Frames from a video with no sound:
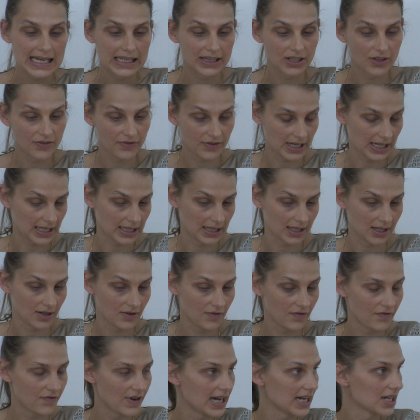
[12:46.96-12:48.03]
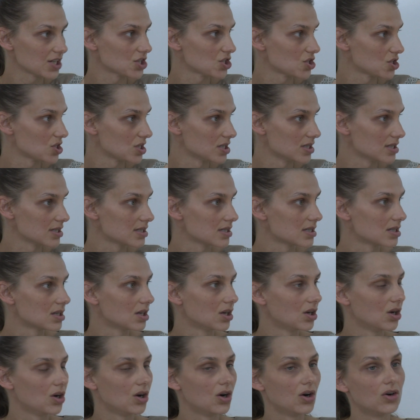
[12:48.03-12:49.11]
defined functions
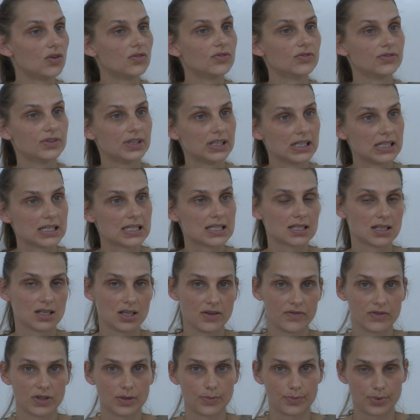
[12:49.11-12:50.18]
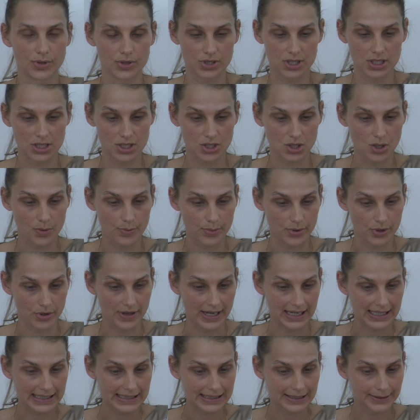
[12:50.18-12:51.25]
of this given process or
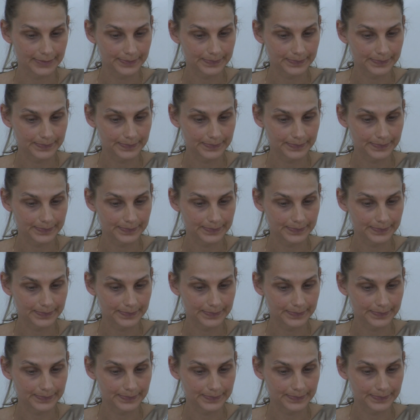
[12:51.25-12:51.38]
product.